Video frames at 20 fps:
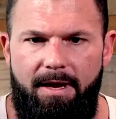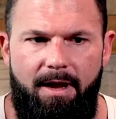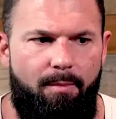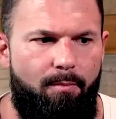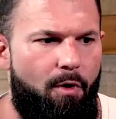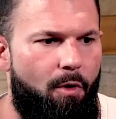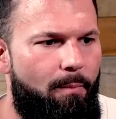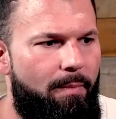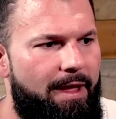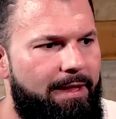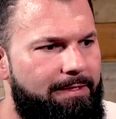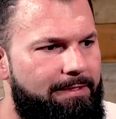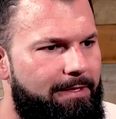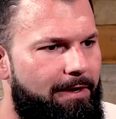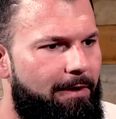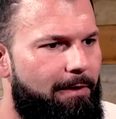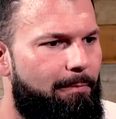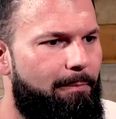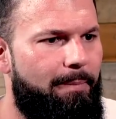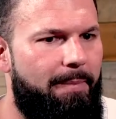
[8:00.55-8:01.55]
uh,
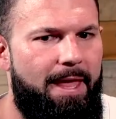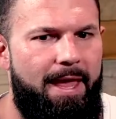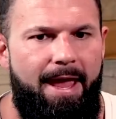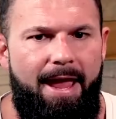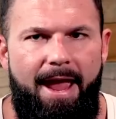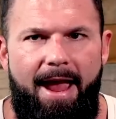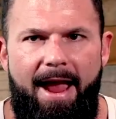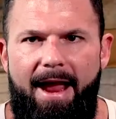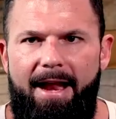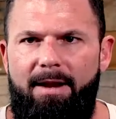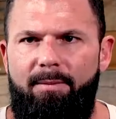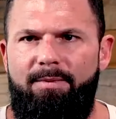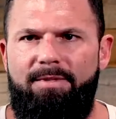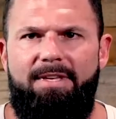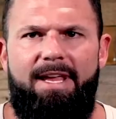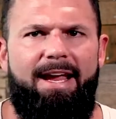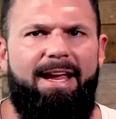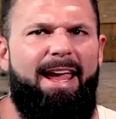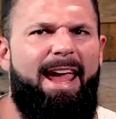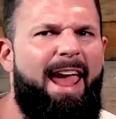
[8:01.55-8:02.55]
momentum and it was
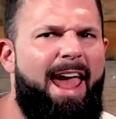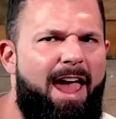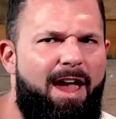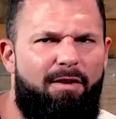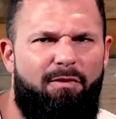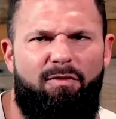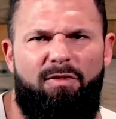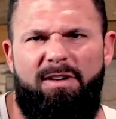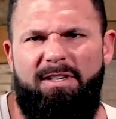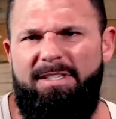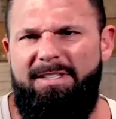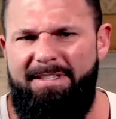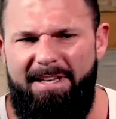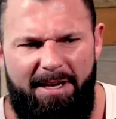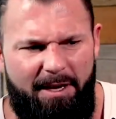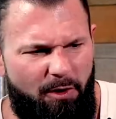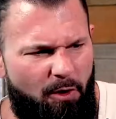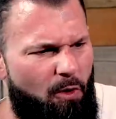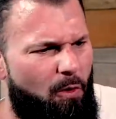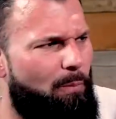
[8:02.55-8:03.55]
like every
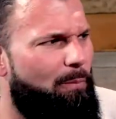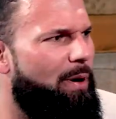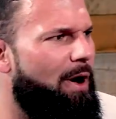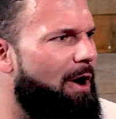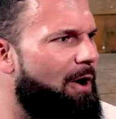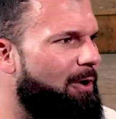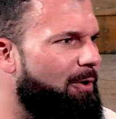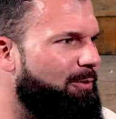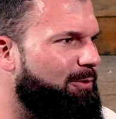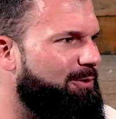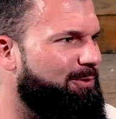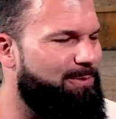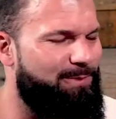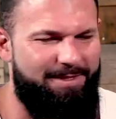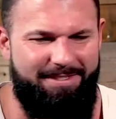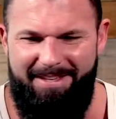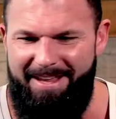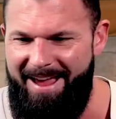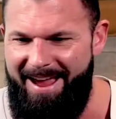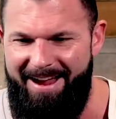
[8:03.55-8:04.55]
single post
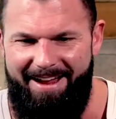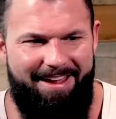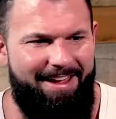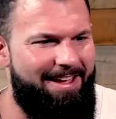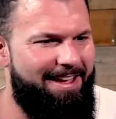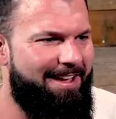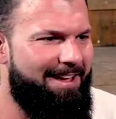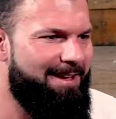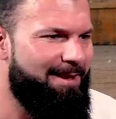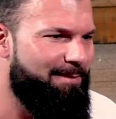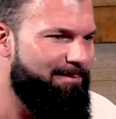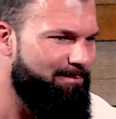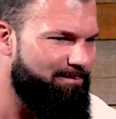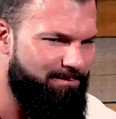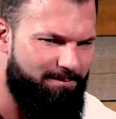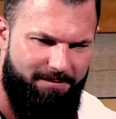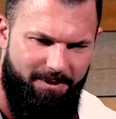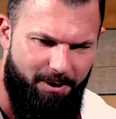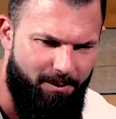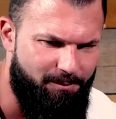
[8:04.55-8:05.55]
was like
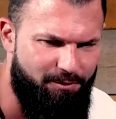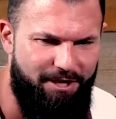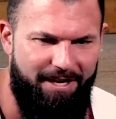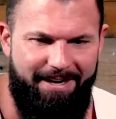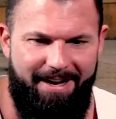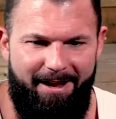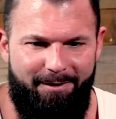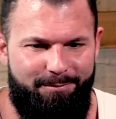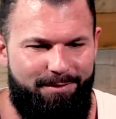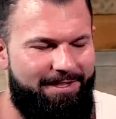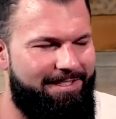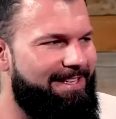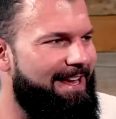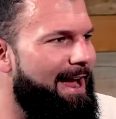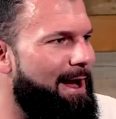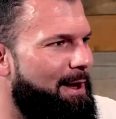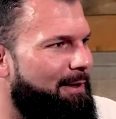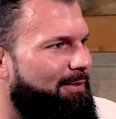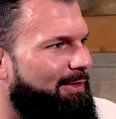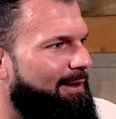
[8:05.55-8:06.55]
you know, check out this
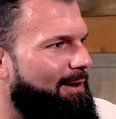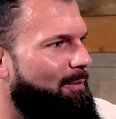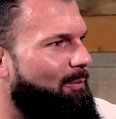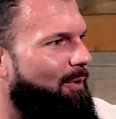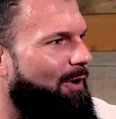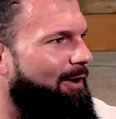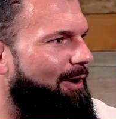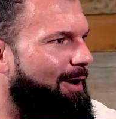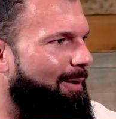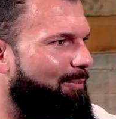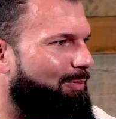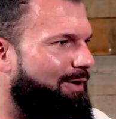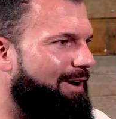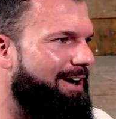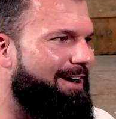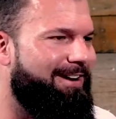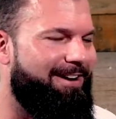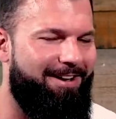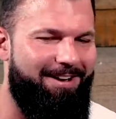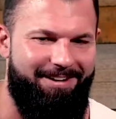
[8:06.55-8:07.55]
athlete wearing our
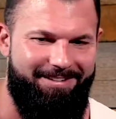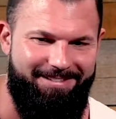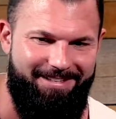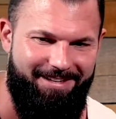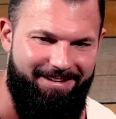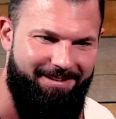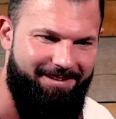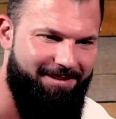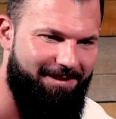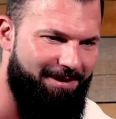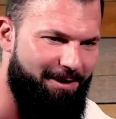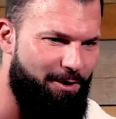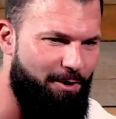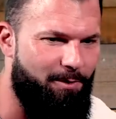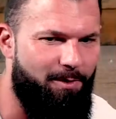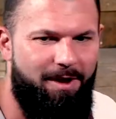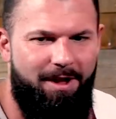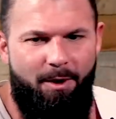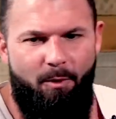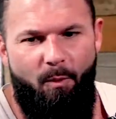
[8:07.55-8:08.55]
product and, you
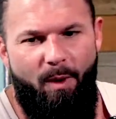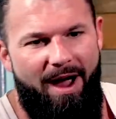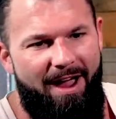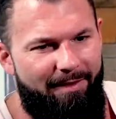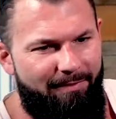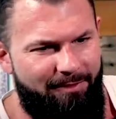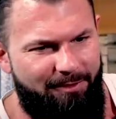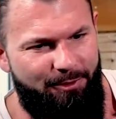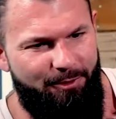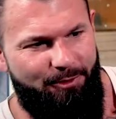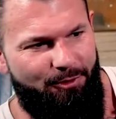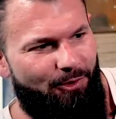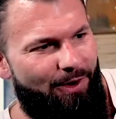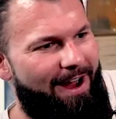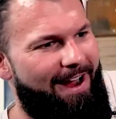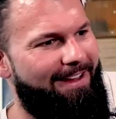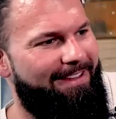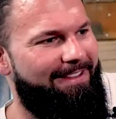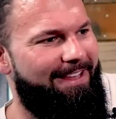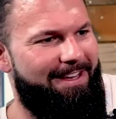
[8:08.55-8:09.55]
know, why haven't you
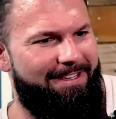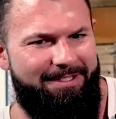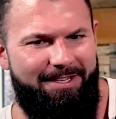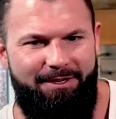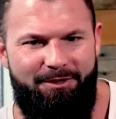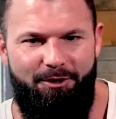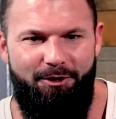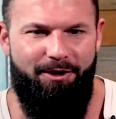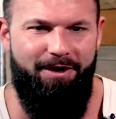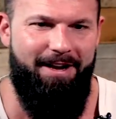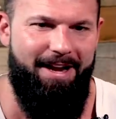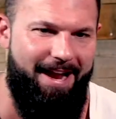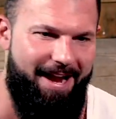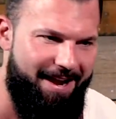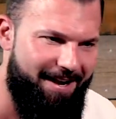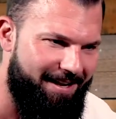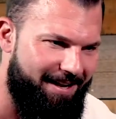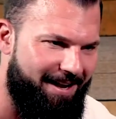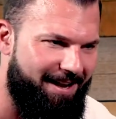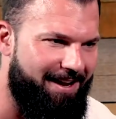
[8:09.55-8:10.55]
tried this? And you're an
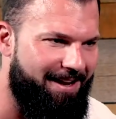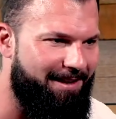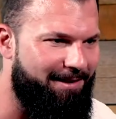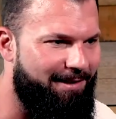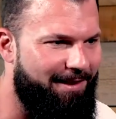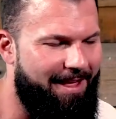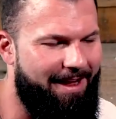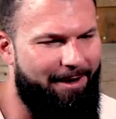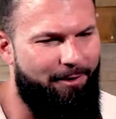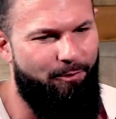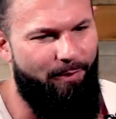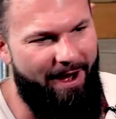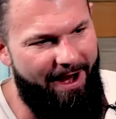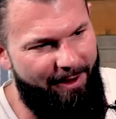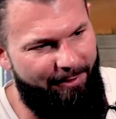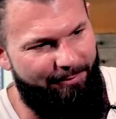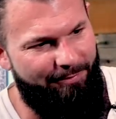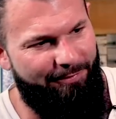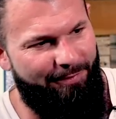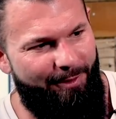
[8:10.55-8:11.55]
idiot and like
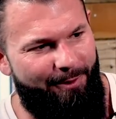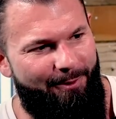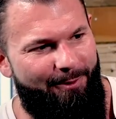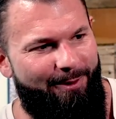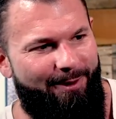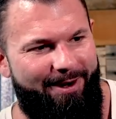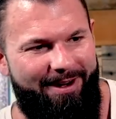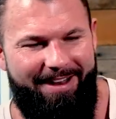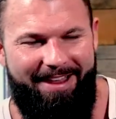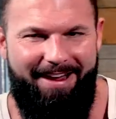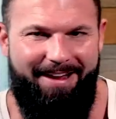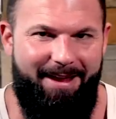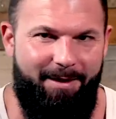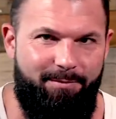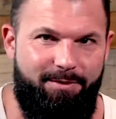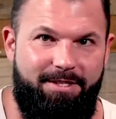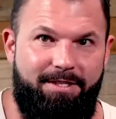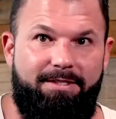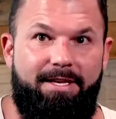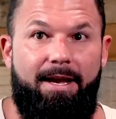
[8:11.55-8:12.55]
ground floor. And like, it
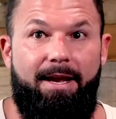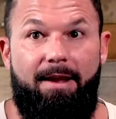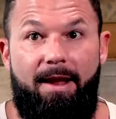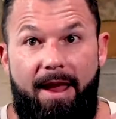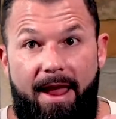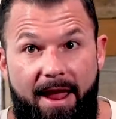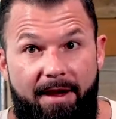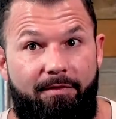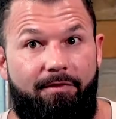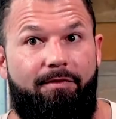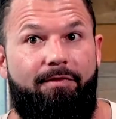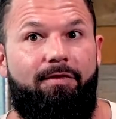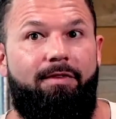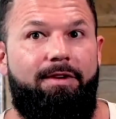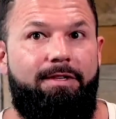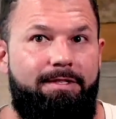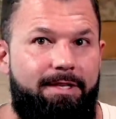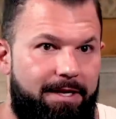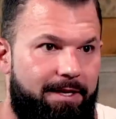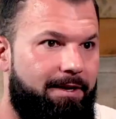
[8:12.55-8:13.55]
was just like
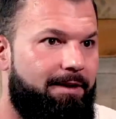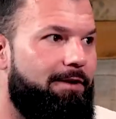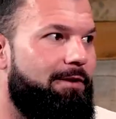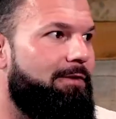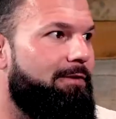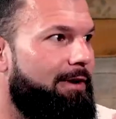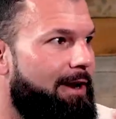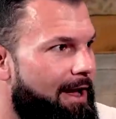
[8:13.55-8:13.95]
every single